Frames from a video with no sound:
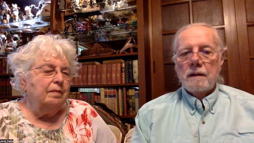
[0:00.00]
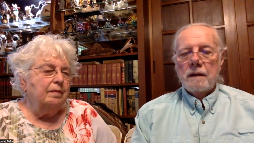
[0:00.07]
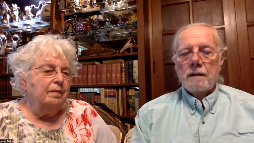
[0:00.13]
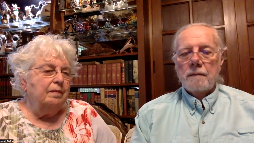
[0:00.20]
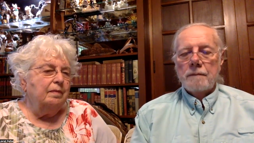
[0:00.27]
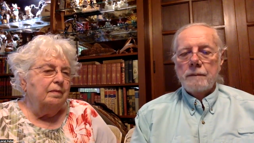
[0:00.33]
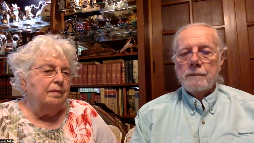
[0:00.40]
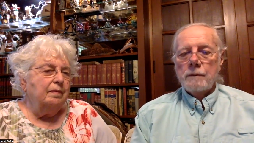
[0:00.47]

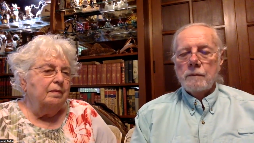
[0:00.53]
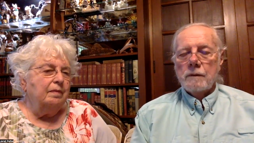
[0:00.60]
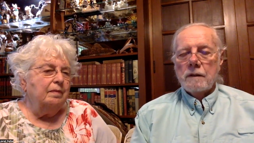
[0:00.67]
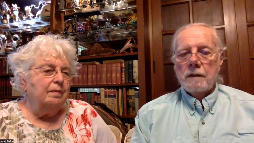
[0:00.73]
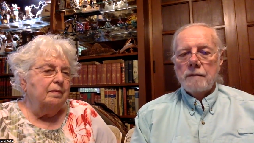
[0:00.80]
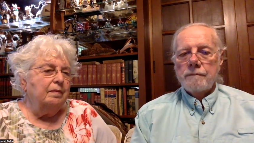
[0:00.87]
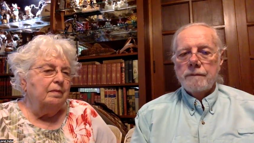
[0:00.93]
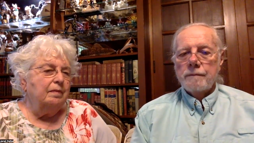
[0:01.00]
Speaker 1: Uh, people will
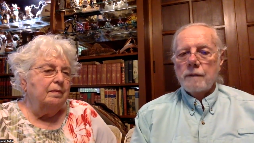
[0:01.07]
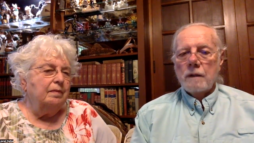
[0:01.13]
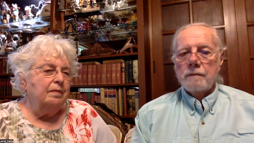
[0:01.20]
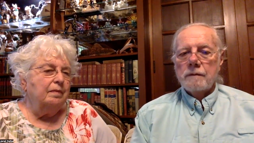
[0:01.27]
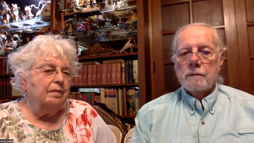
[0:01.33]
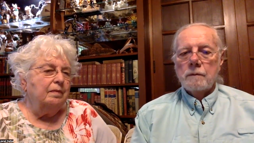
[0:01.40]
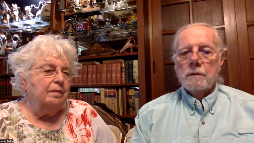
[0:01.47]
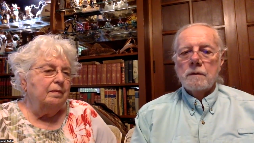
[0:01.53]
come from all
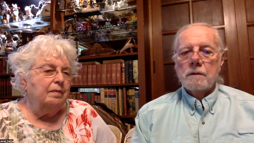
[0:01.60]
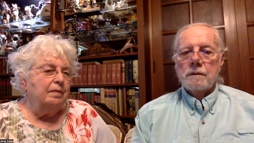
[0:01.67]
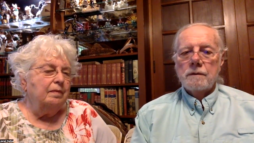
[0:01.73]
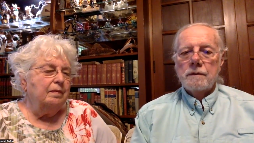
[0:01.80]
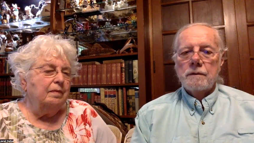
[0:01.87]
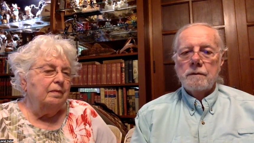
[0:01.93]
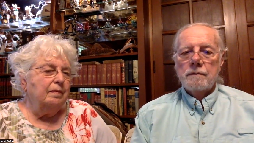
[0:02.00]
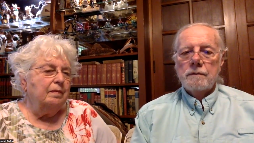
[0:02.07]
over the
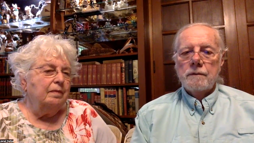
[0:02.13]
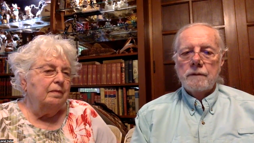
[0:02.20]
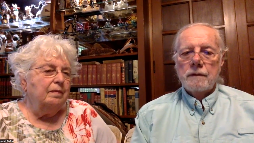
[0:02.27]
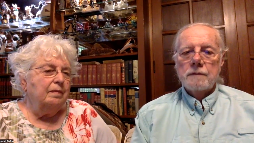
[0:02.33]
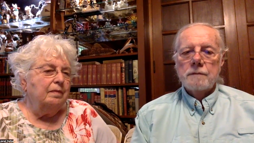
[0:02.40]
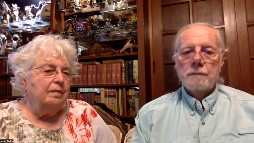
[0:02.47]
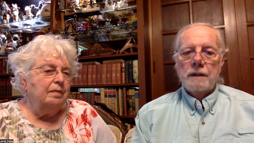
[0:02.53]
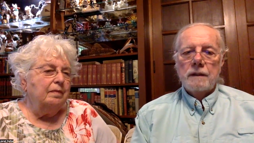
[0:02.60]
world to, to
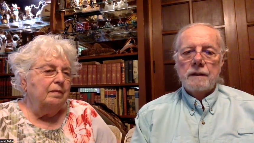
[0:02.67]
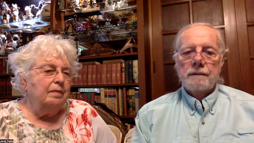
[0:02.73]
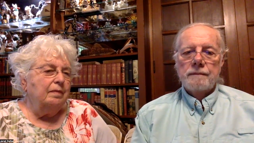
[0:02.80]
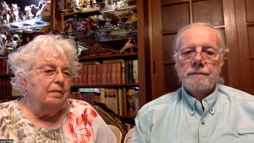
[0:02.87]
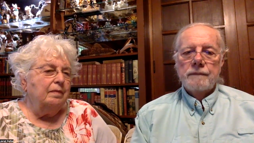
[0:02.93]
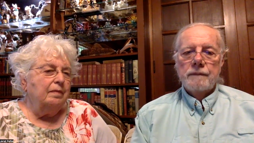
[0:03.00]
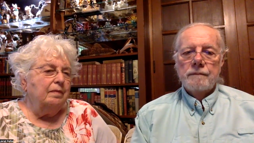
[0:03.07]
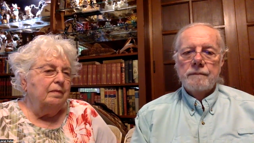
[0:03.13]
this
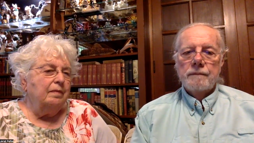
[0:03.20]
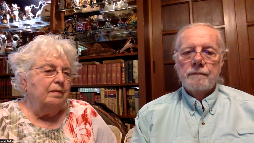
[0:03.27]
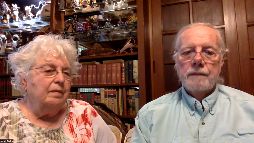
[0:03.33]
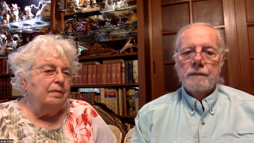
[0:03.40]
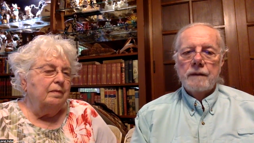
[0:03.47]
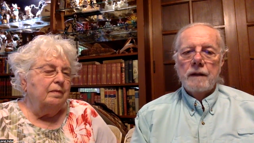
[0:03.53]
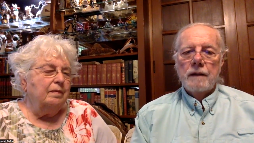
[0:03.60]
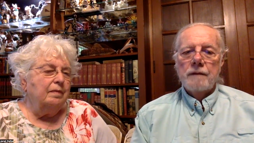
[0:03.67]
meeting.
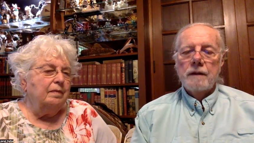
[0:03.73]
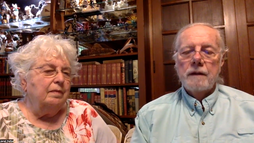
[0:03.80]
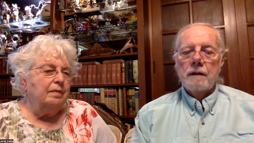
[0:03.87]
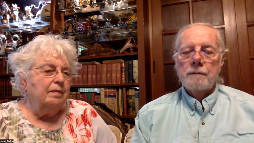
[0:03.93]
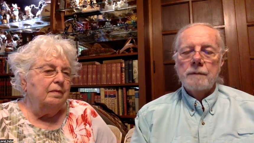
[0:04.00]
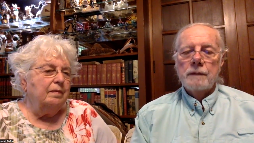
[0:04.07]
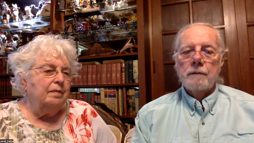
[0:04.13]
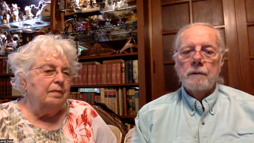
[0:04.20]
I think
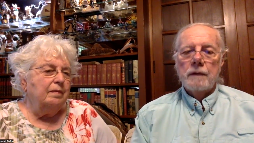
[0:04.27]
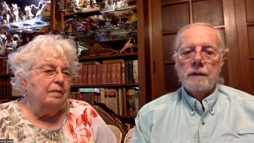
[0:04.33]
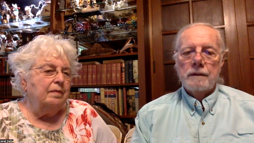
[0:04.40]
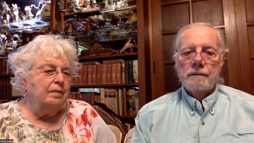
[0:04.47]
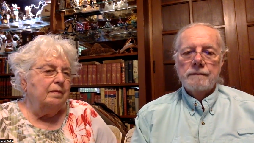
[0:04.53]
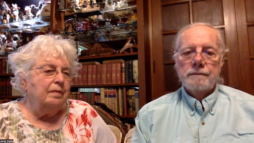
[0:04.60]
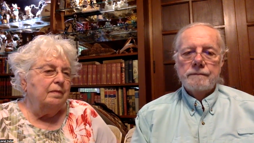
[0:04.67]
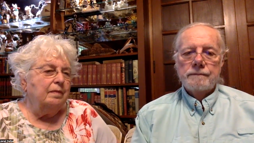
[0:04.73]
it'll be
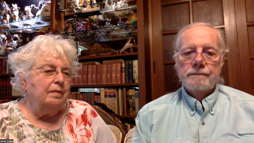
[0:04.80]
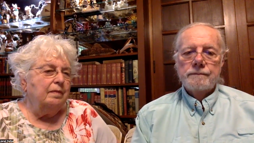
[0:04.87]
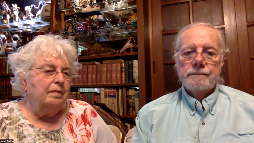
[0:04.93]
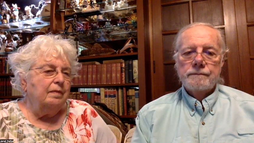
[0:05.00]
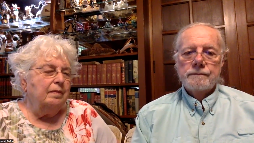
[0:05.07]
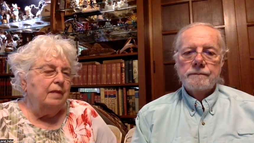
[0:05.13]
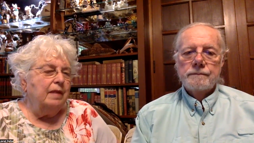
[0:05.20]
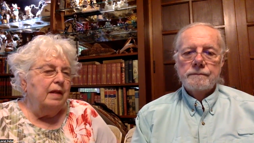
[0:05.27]
great.
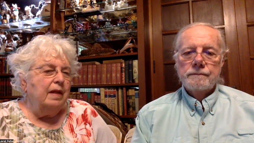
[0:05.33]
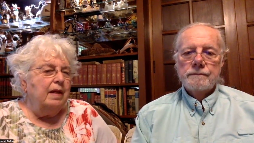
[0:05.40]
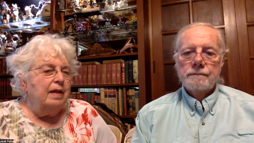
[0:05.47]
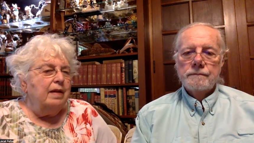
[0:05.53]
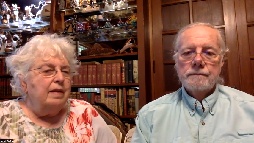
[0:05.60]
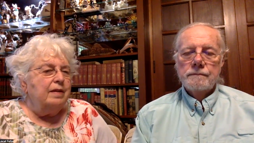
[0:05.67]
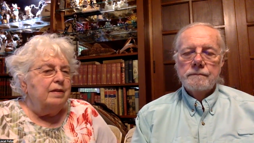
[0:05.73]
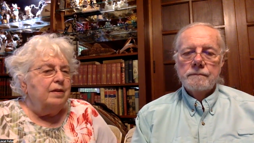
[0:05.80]

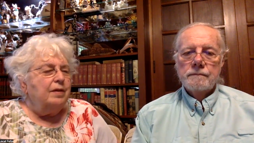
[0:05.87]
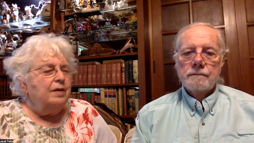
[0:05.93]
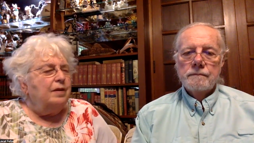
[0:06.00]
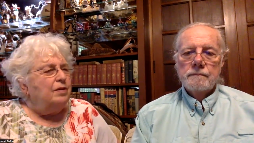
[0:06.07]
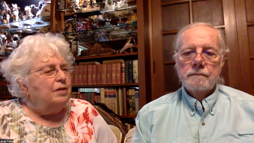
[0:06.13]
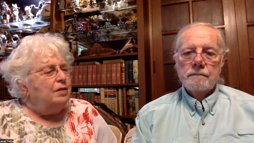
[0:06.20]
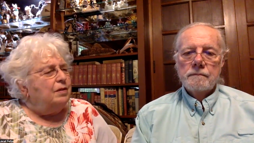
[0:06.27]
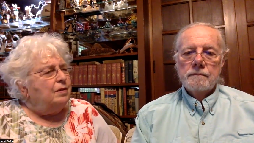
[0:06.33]
Speaker 2: So
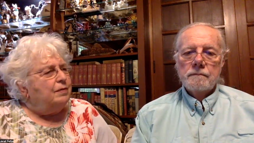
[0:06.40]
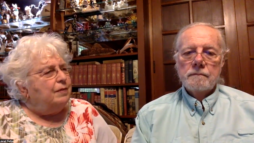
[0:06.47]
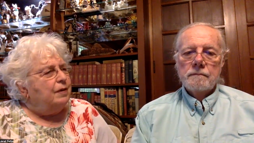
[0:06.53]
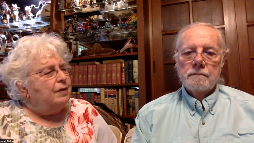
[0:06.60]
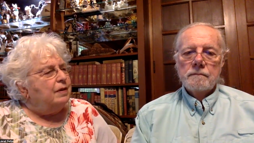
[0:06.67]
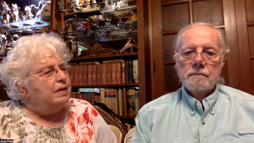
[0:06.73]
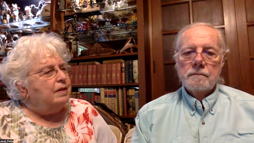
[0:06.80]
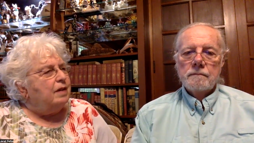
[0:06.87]
you do
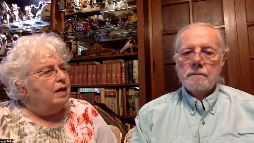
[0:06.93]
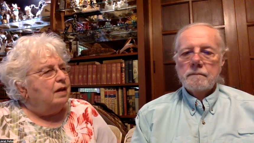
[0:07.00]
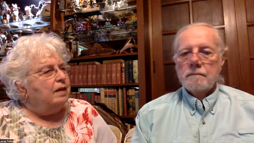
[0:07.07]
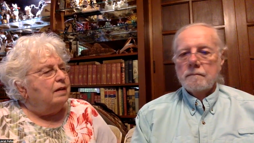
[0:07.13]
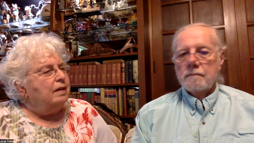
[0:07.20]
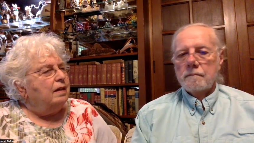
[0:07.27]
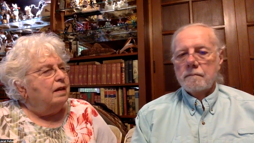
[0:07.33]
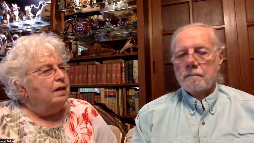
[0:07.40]
focus
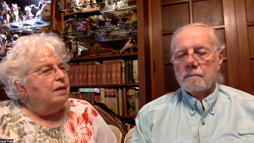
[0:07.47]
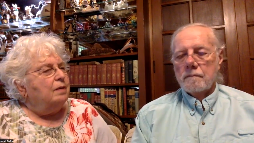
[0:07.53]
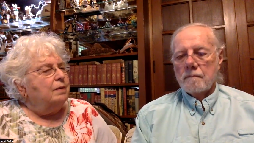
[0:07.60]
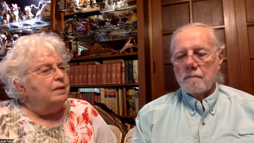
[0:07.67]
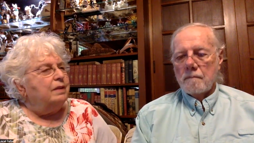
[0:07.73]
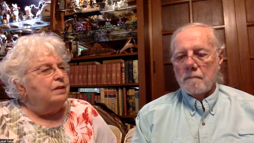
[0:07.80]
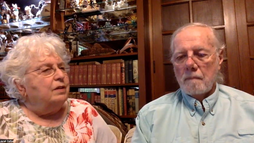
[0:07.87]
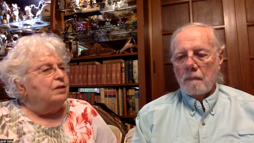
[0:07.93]
on
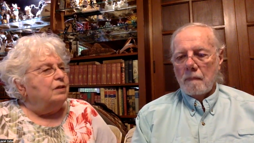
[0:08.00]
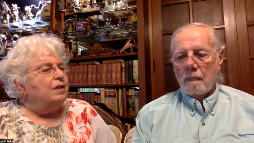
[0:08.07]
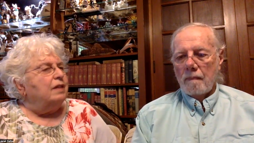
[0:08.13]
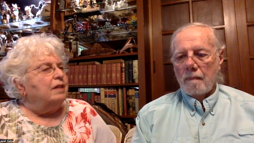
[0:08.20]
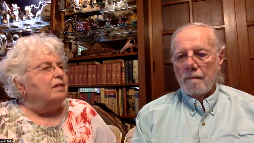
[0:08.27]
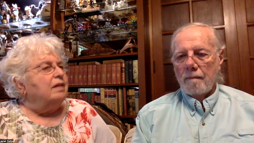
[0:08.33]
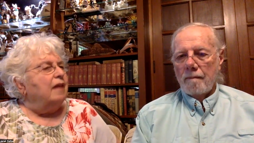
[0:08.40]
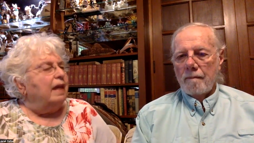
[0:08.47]
research
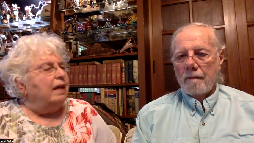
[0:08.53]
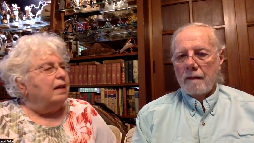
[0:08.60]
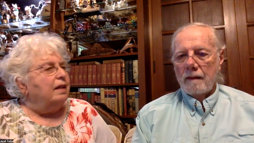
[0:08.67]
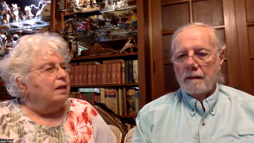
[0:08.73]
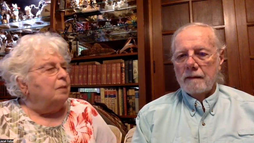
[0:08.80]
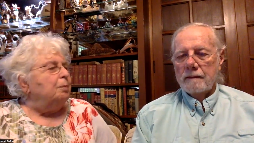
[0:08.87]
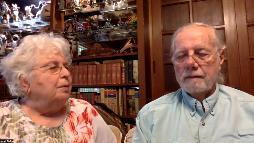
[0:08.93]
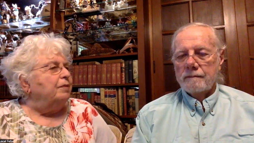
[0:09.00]
that's
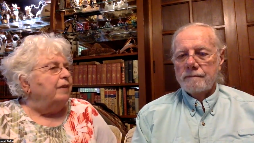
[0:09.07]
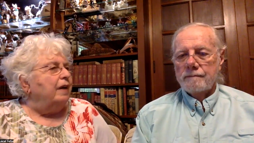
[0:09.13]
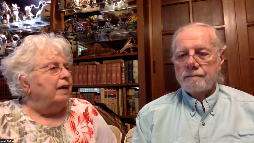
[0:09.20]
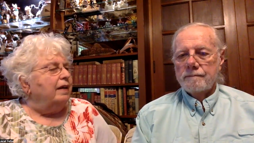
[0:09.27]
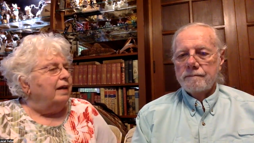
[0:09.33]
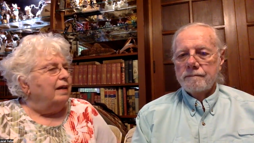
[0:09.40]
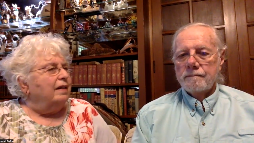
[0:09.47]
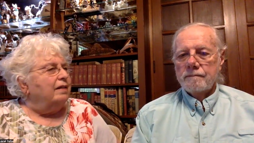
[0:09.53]
likely to
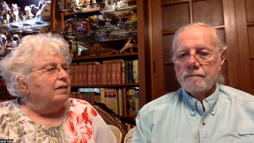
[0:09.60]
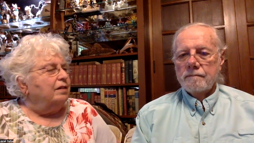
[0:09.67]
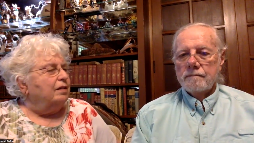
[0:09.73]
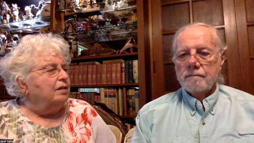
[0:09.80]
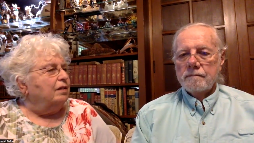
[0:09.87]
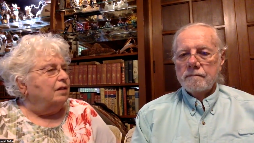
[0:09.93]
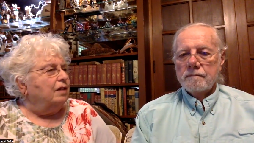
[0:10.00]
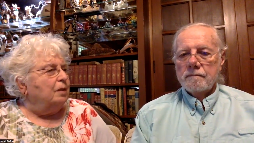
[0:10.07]
provide
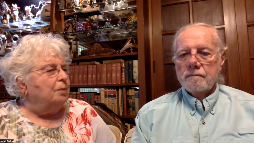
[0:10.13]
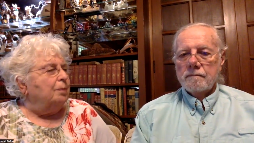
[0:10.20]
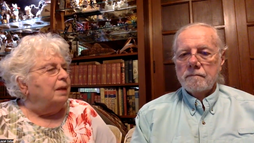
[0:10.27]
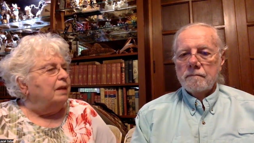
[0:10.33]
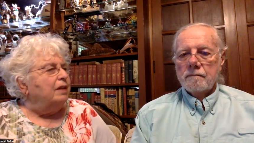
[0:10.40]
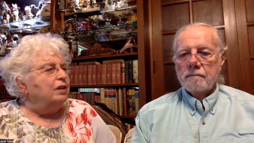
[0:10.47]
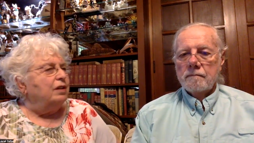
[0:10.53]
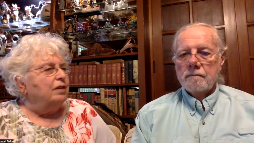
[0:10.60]
answers to the
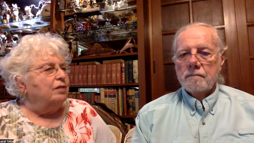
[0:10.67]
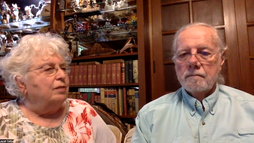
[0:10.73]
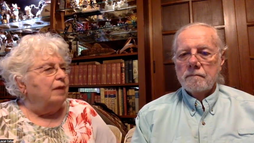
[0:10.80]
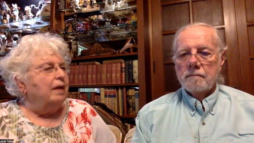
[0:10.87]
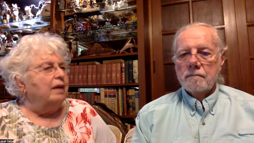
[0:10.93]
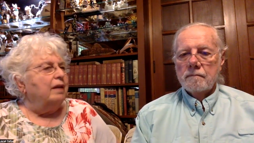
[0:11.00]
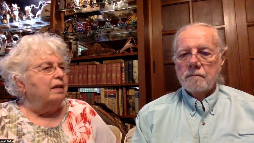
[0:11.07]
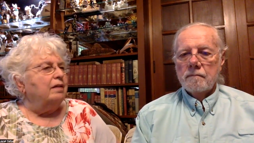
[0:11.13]
patients,
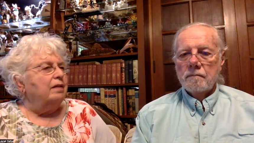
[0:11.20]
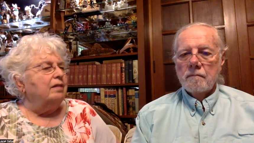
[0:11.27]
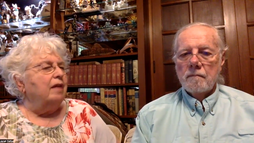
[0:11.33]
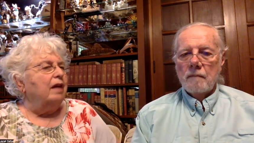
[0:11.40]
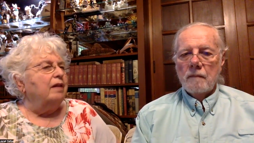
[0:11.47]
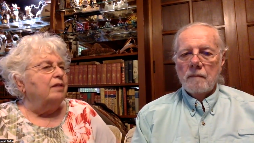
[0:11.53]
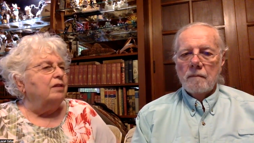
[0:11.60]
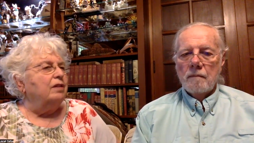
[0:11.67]
right? It's not